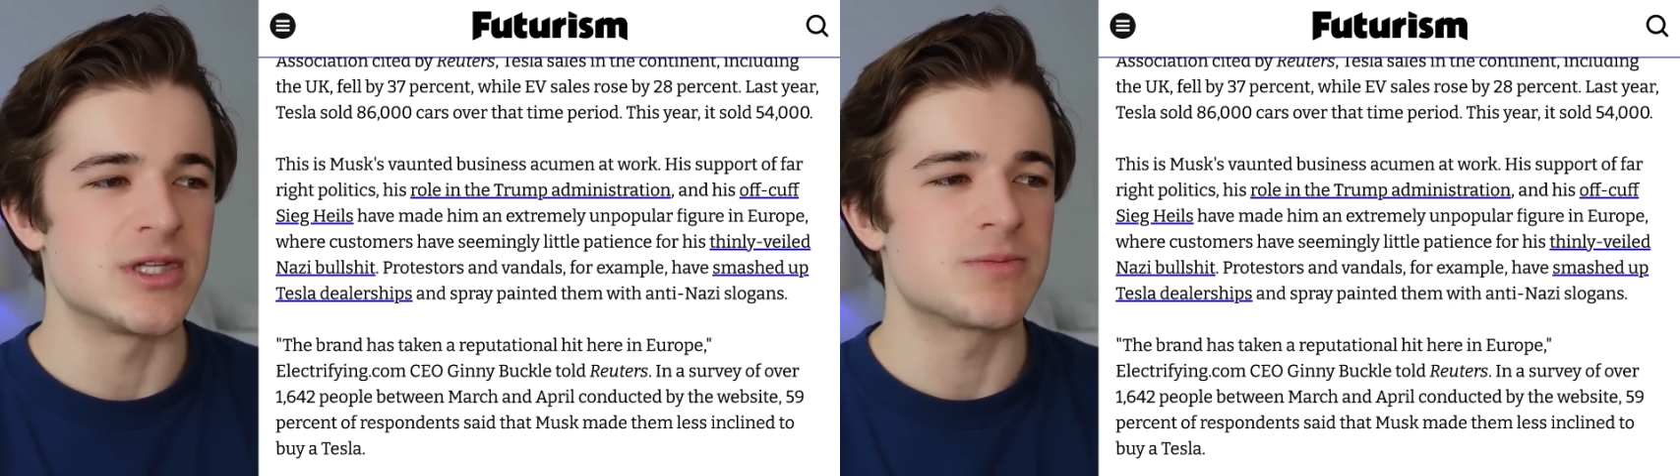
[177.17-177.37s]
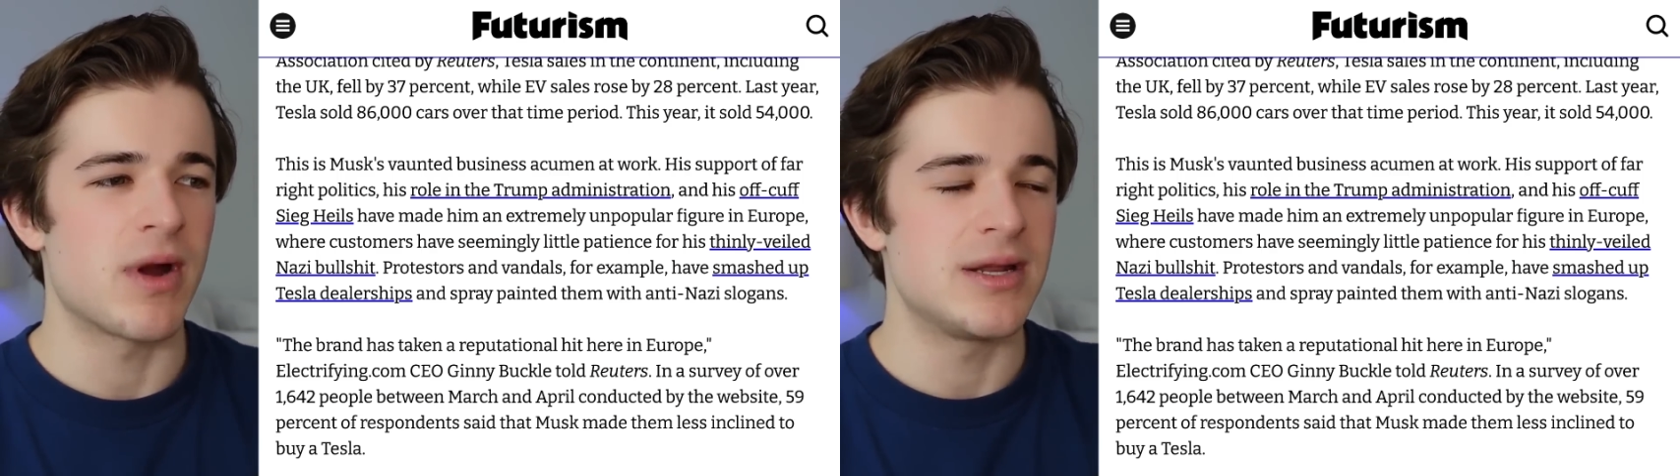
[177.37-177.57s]

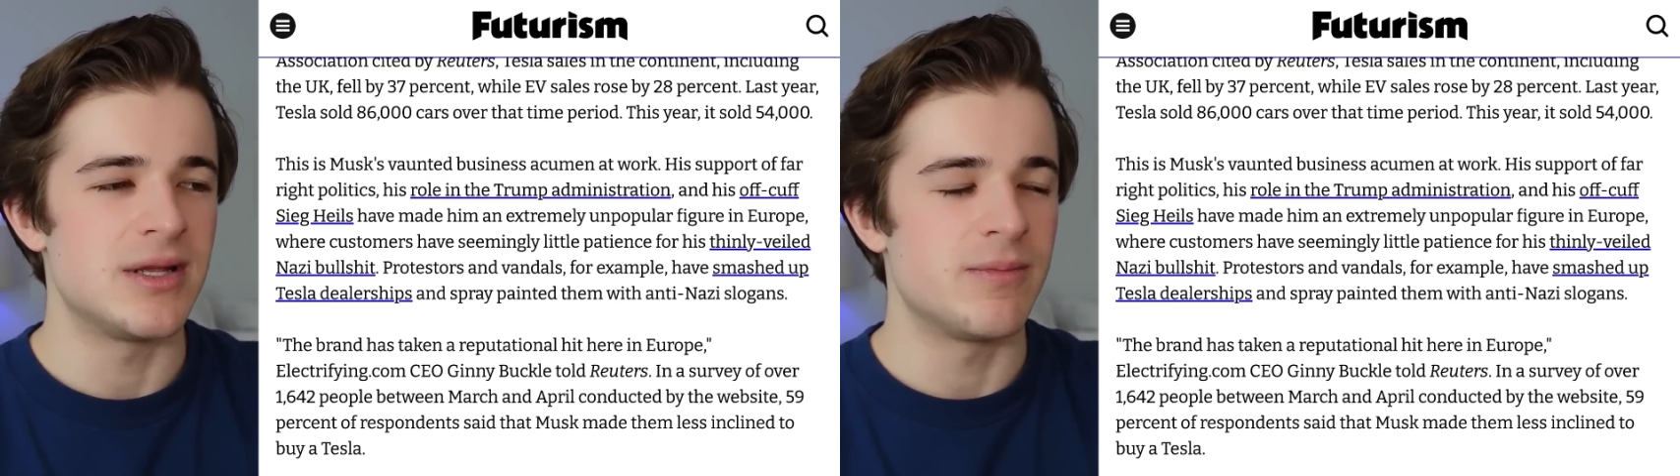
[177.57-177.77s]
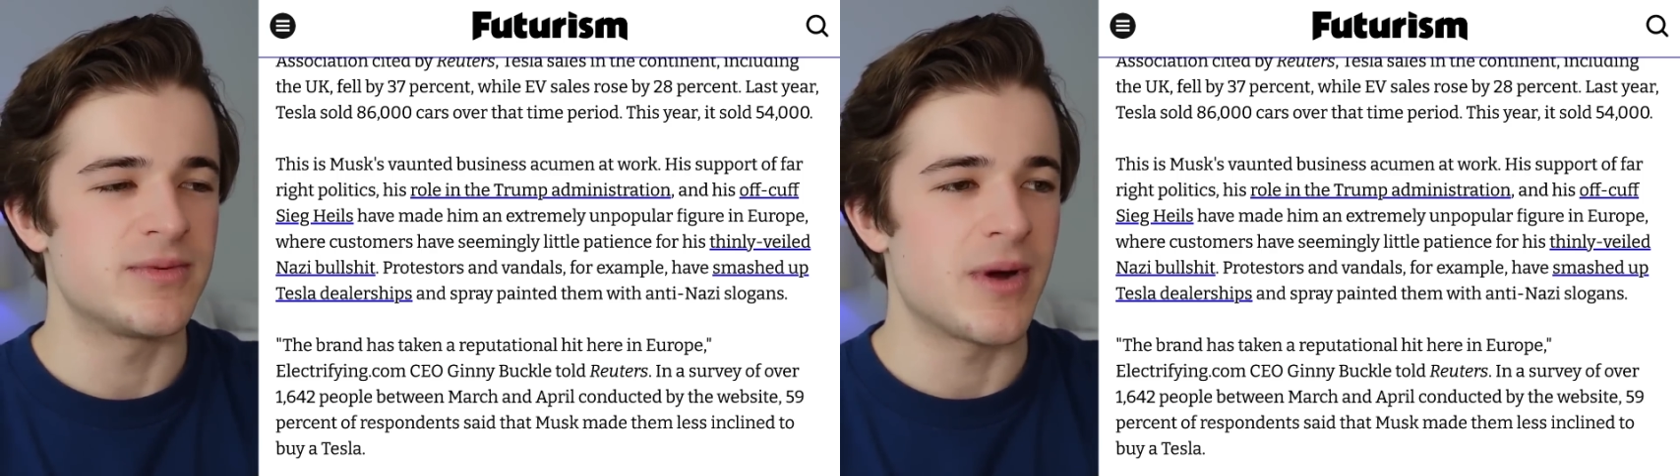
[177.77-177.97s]
and
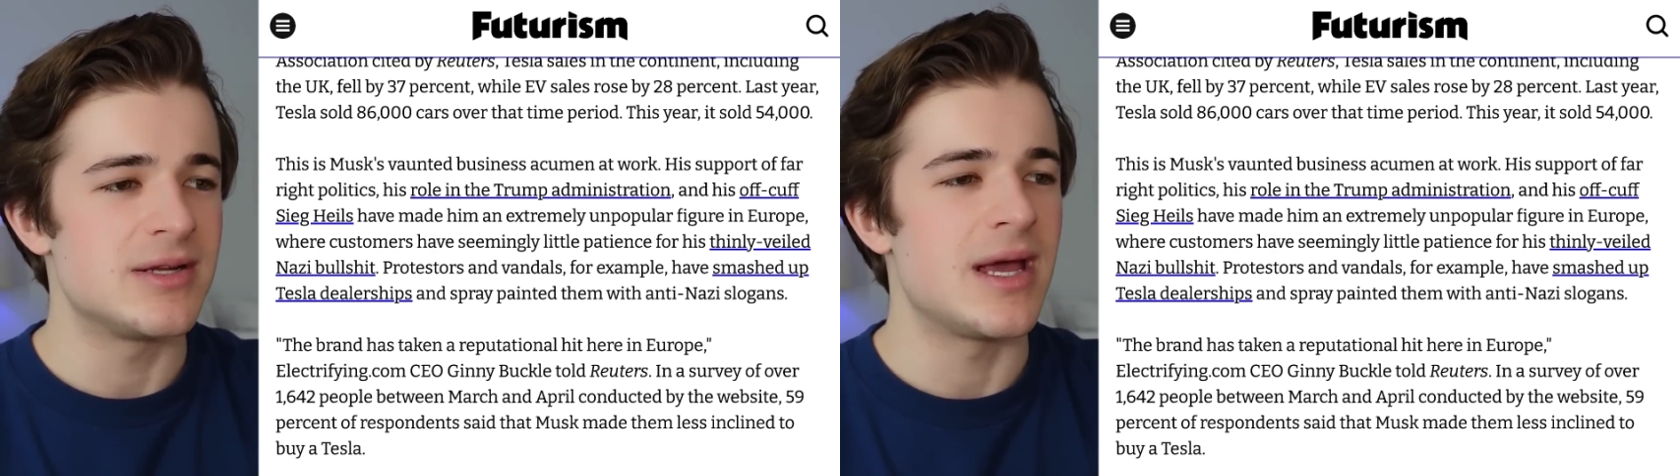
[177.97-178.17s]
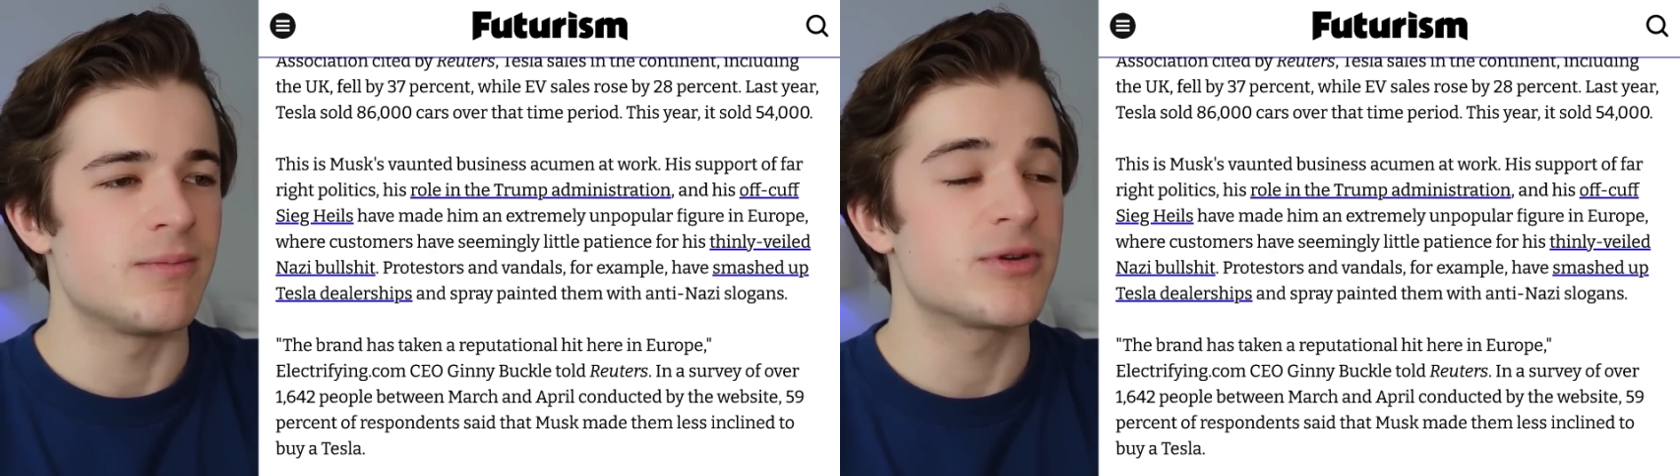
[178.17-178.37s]

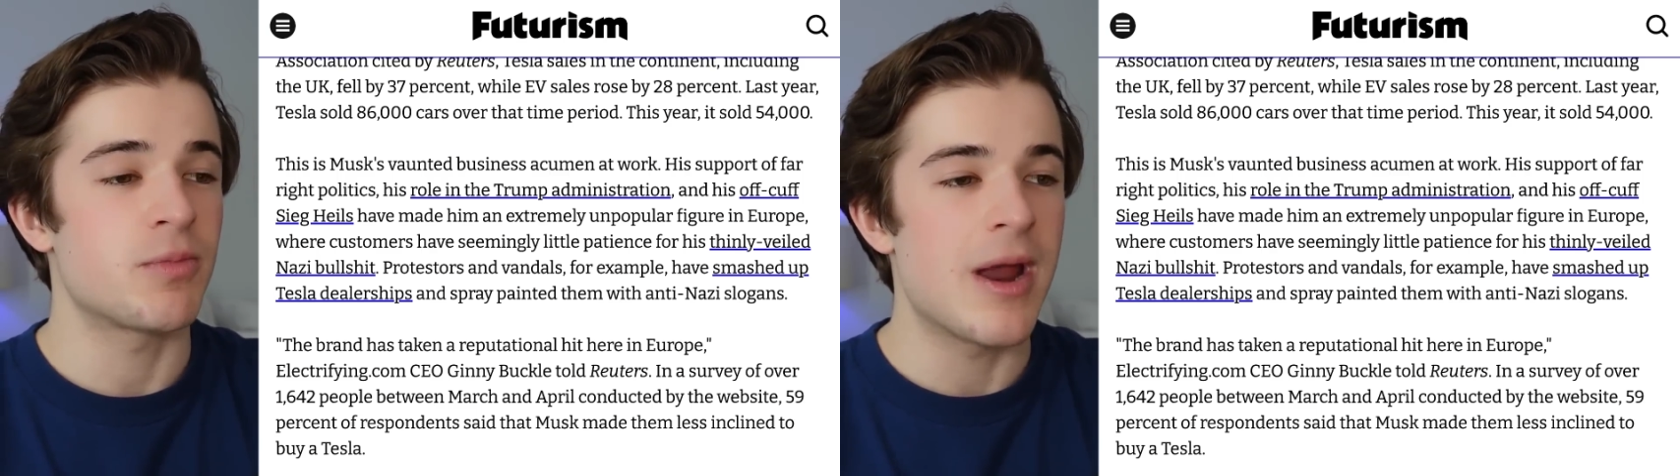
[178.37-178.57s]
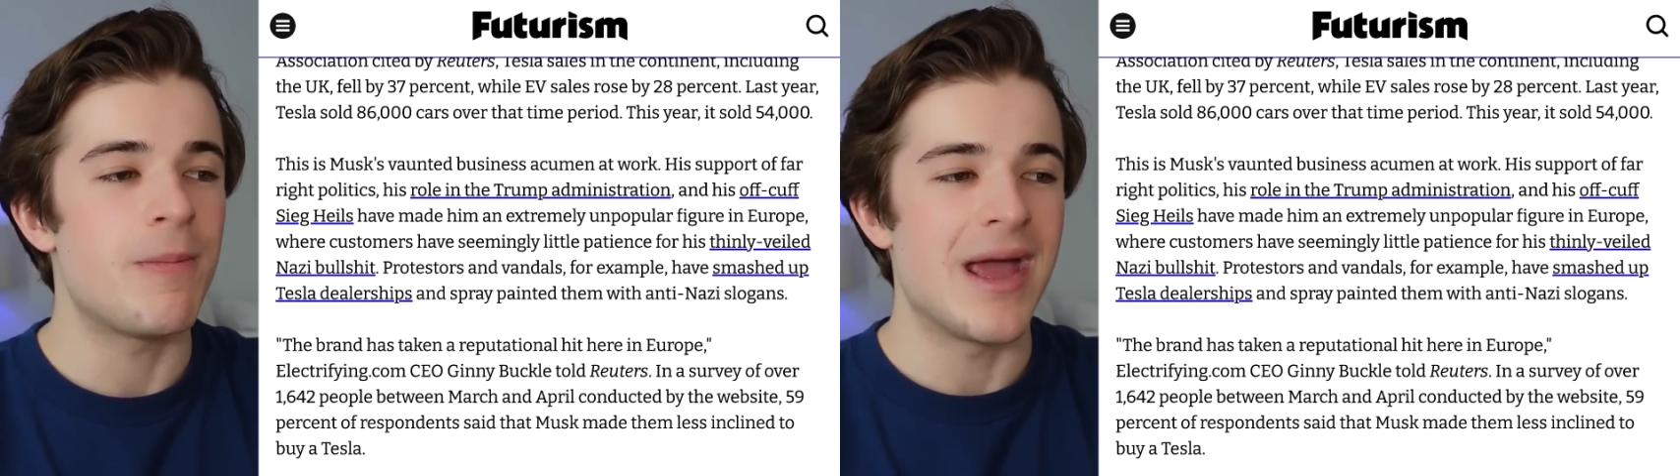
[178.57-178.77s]

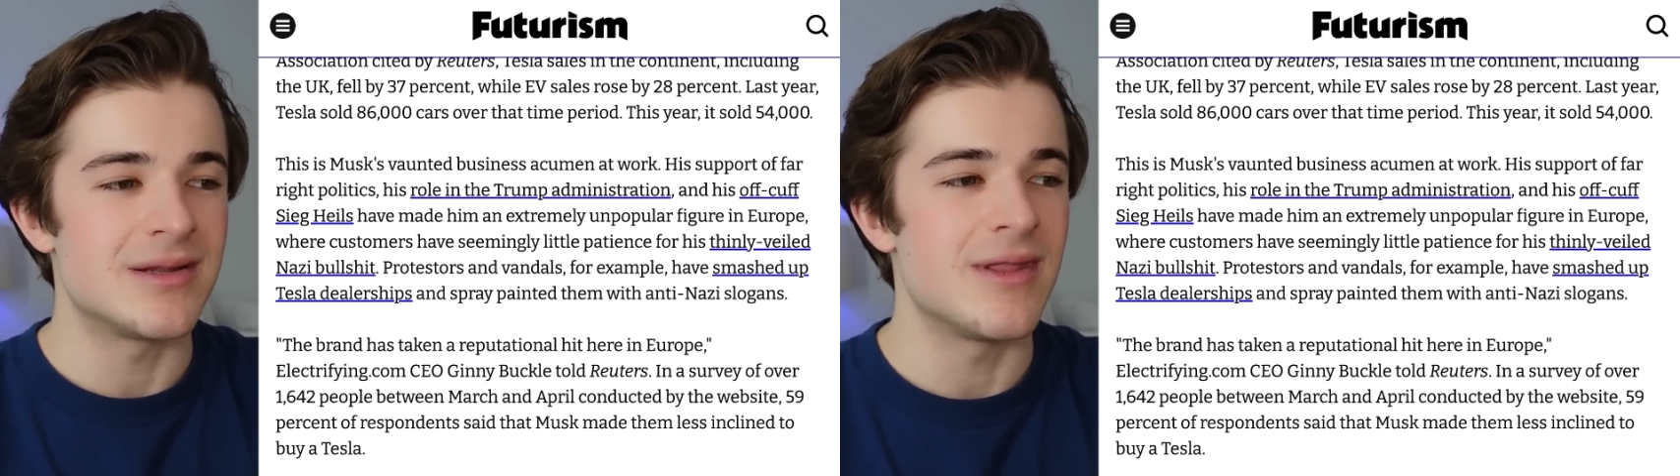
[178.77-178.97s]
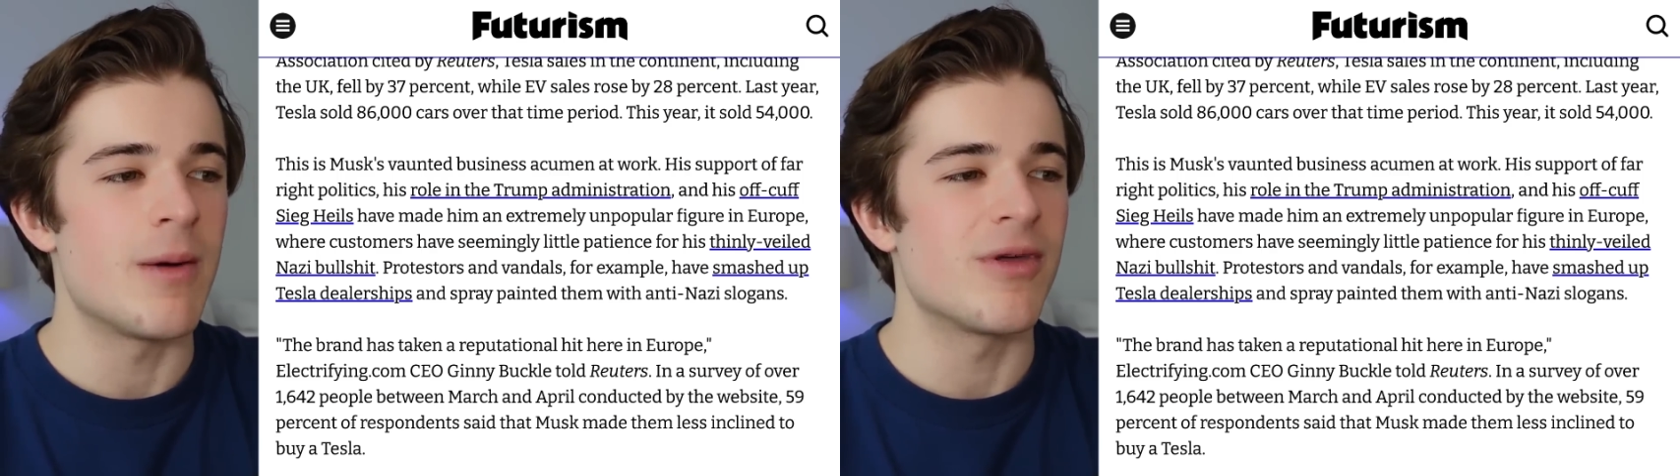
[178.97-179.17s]
spray
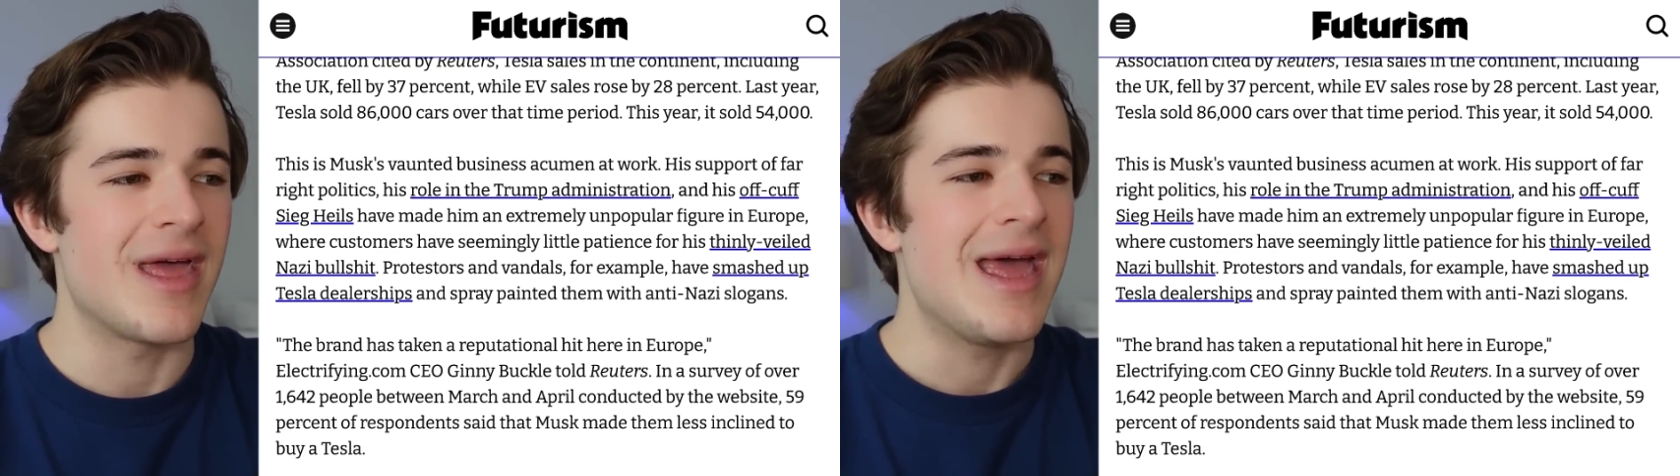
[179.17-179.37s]
painted them with